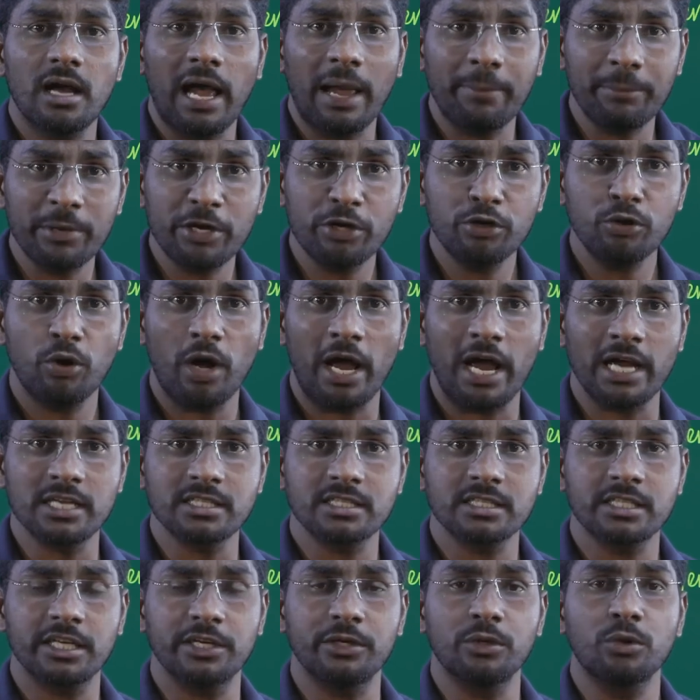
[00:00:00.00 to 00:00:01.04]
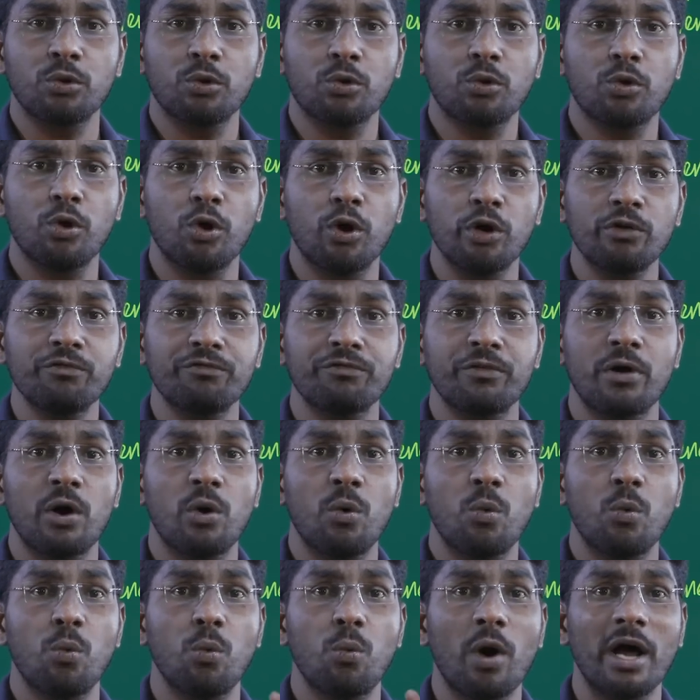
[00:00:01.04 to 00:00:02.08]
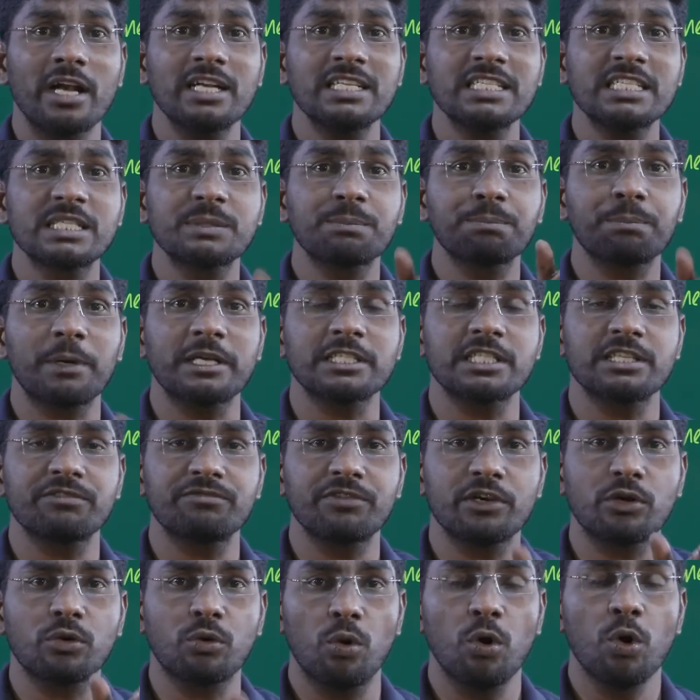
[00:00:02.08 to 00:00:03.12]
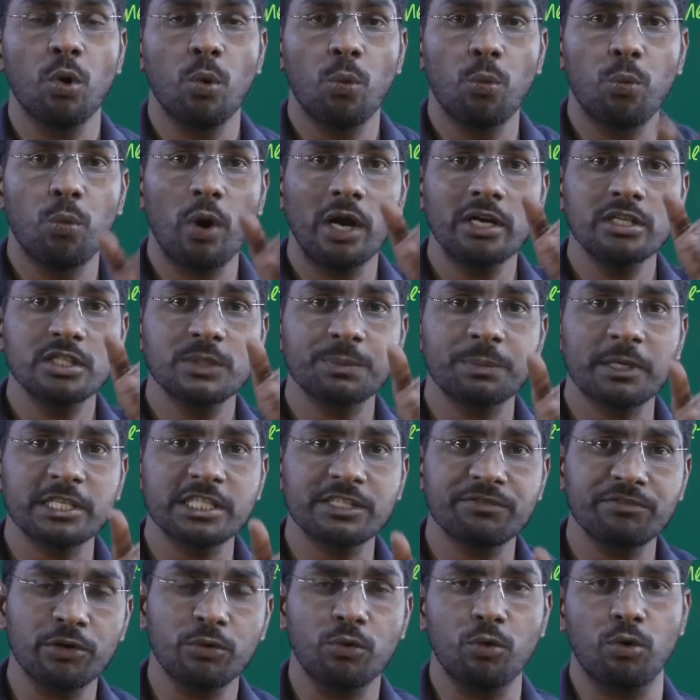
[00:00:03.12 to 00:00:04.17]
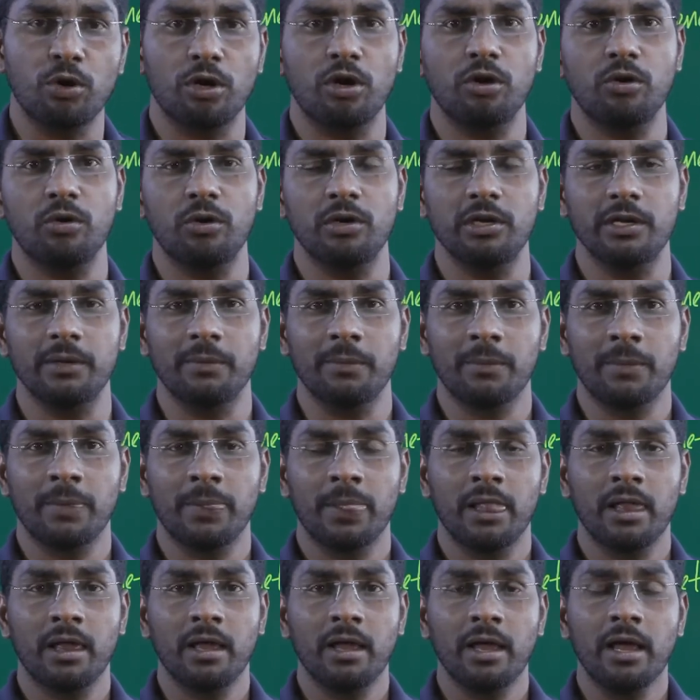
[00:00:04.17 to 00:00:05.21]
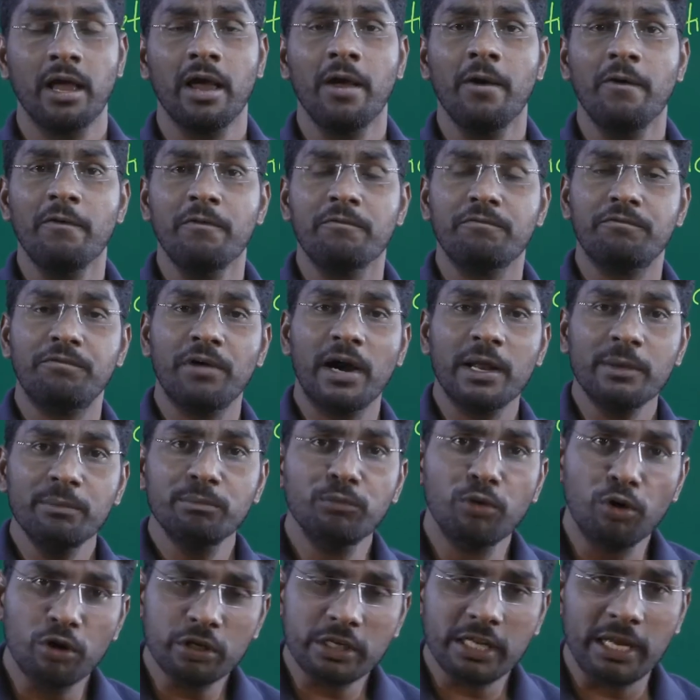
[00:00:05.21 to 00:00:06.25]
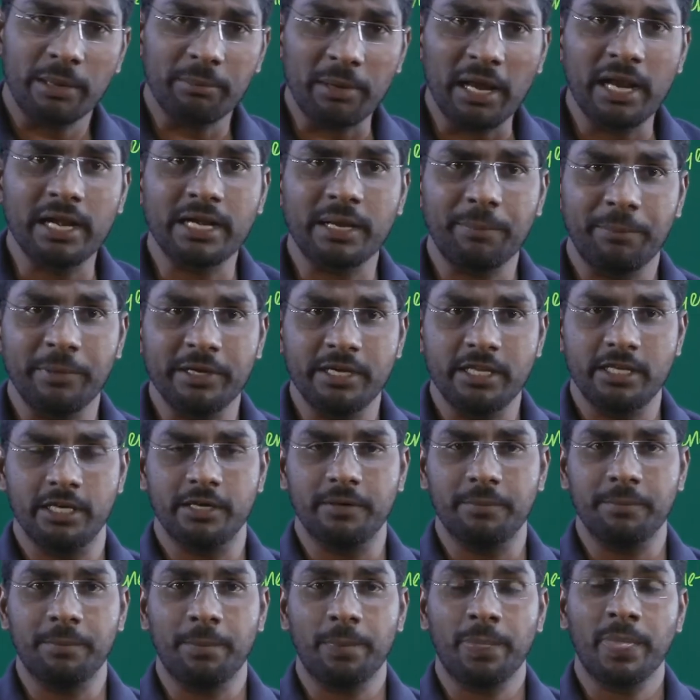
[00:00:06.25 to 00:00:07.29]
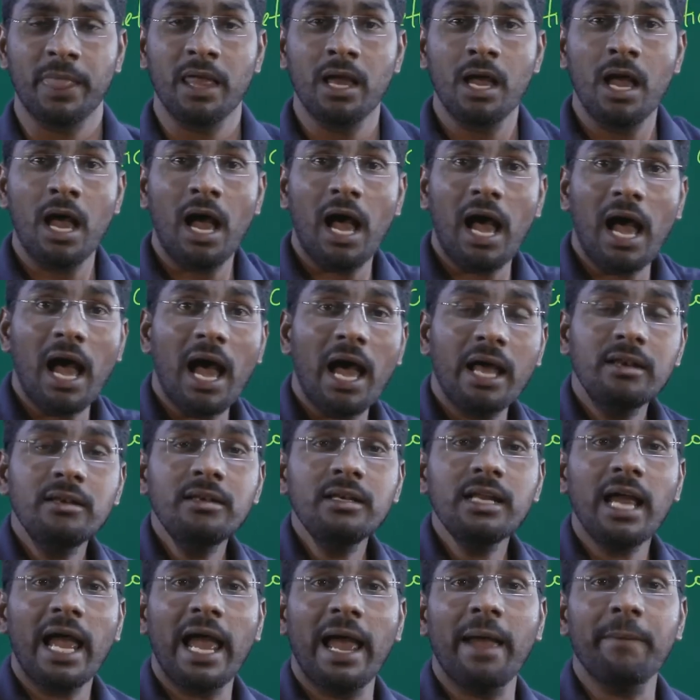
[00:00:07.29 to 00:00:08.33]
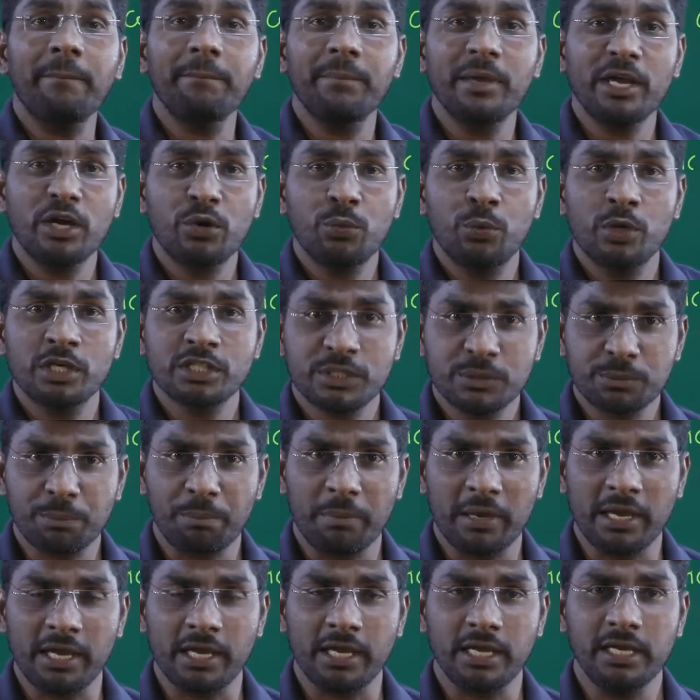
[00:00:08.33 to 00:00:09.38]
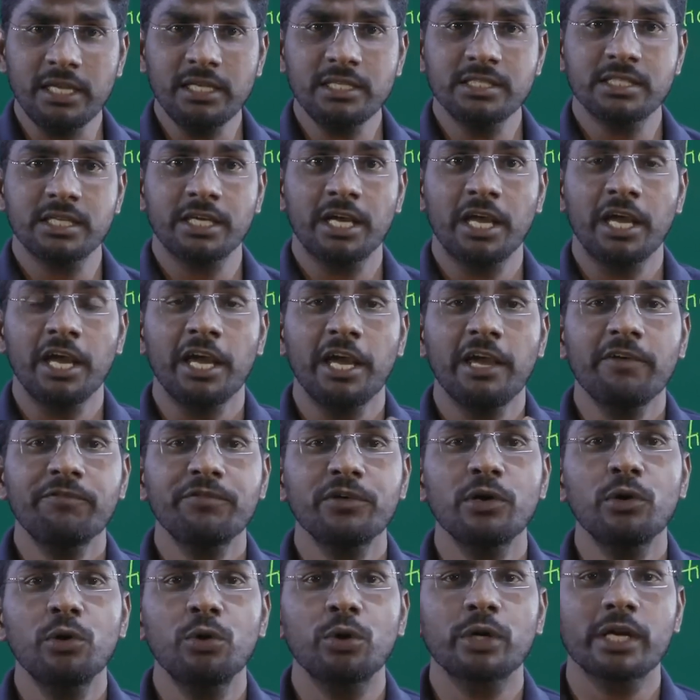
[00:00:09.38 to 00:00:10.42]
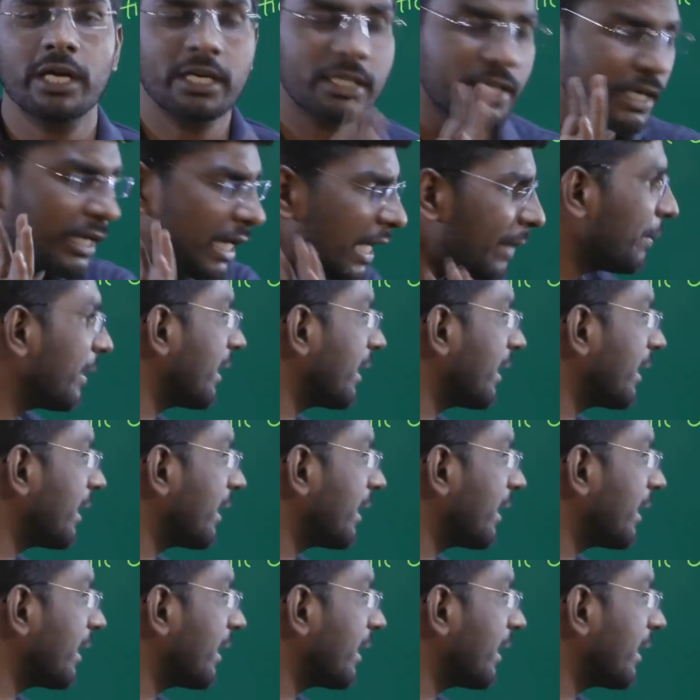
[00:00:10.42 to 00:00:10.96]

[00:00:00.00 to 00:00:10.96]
amino acid code for one specific one specific codon only. One more time, I'll repeat here. Unambiguous means if you look at the. Let